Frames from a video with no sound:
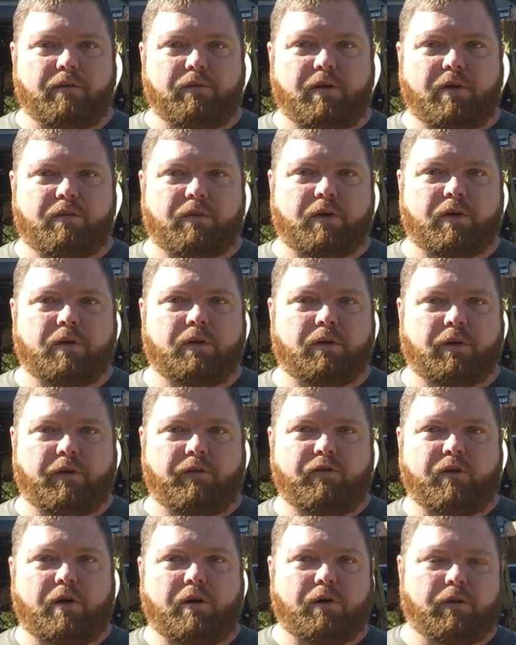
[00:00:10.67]
River.
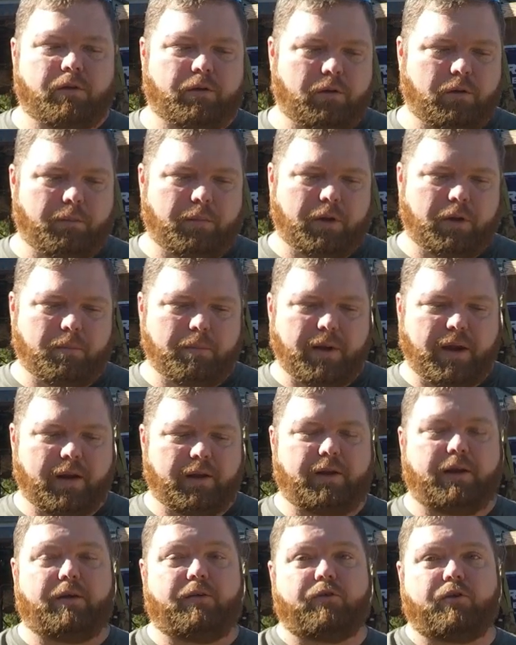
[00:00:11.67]
Let's talk a little bit
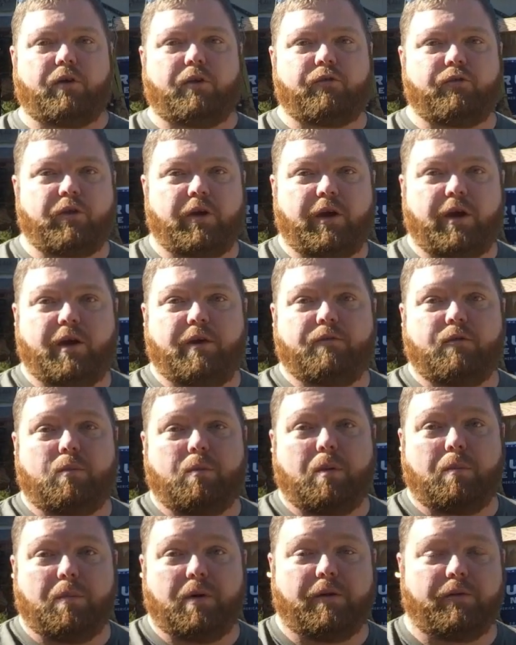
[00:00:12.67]
about the exhaust I have on
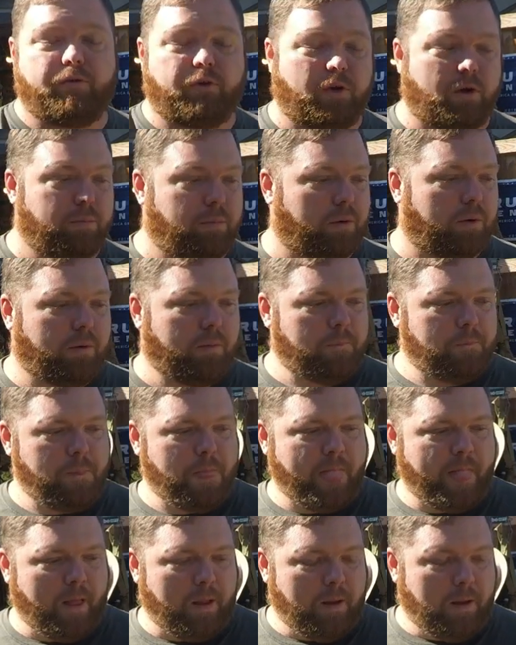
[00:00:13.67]
my mud skipper.
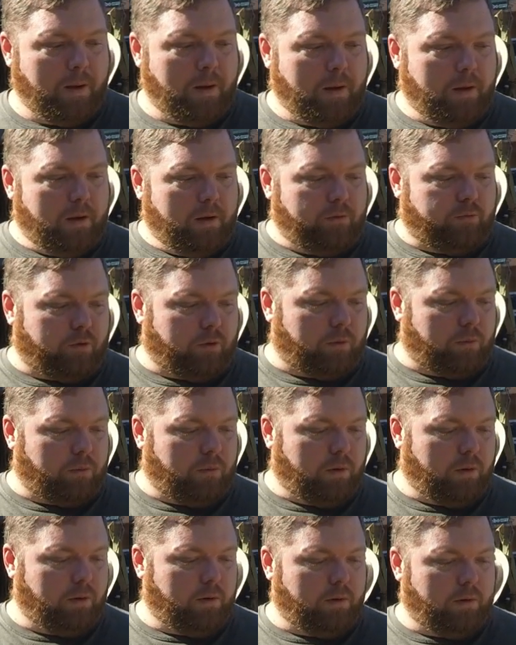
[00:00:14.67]
So,
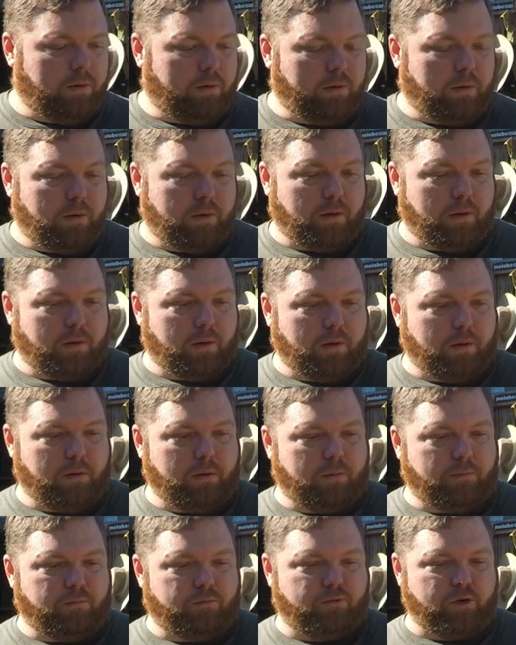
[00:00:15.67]

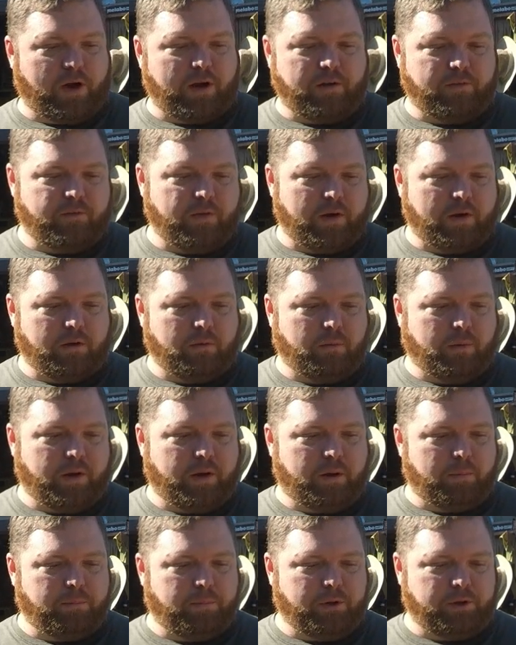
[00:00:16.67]
trying to find a
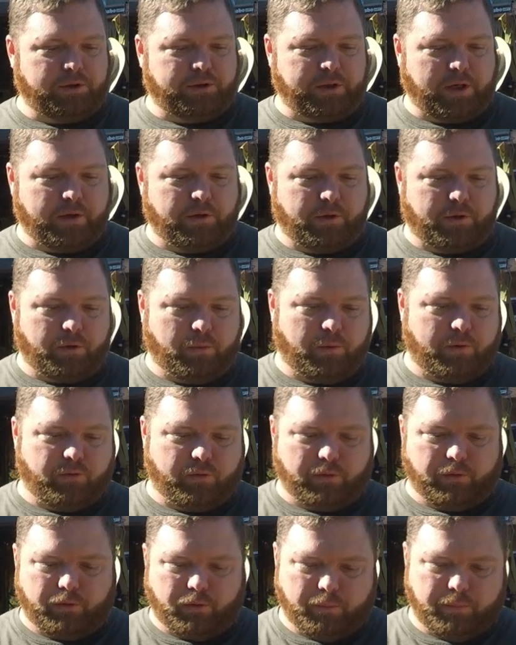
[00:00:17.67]
way to push out the noise a
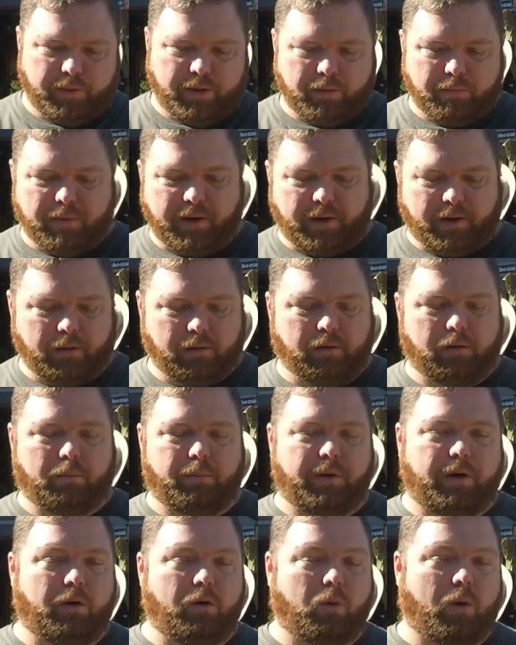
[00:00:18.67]
little bit, make it a little
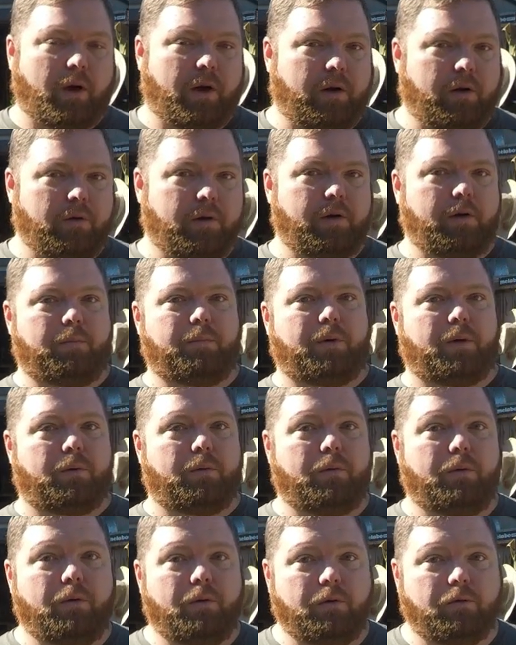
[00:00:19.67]
bit quieter in the
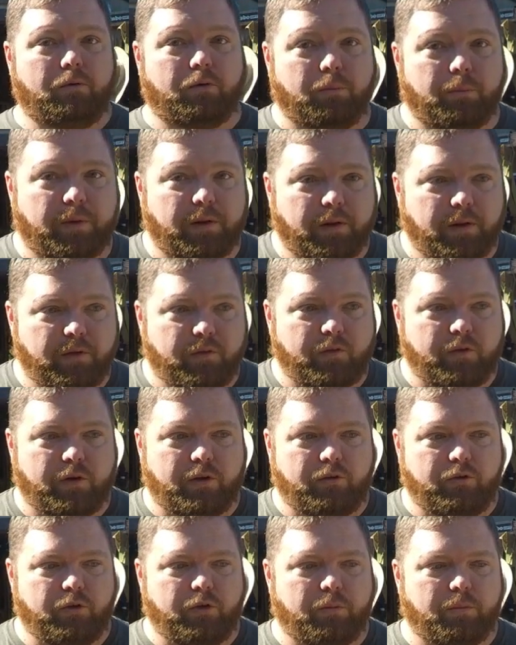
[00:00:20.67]
boat. We're going to be
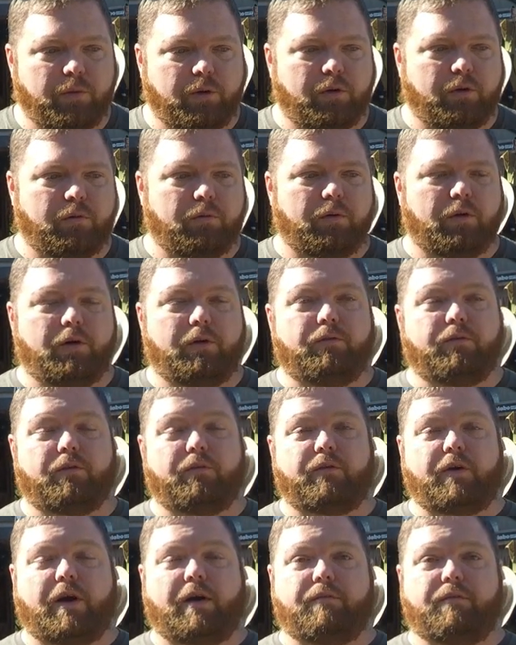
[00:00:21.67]
listening to the motor run for
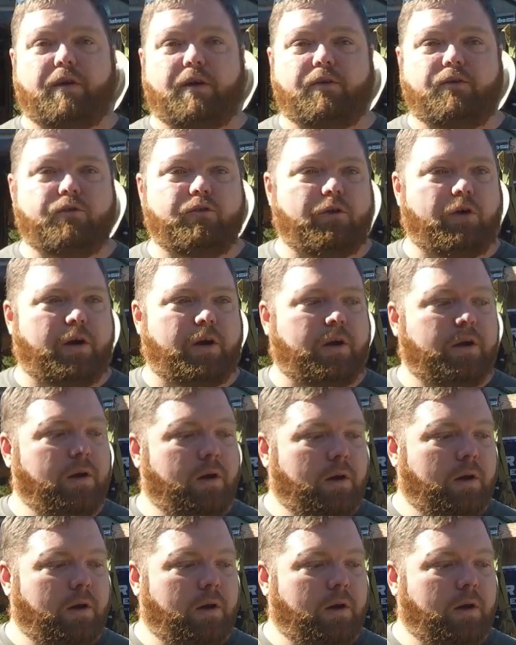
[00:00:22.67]
5 days straight.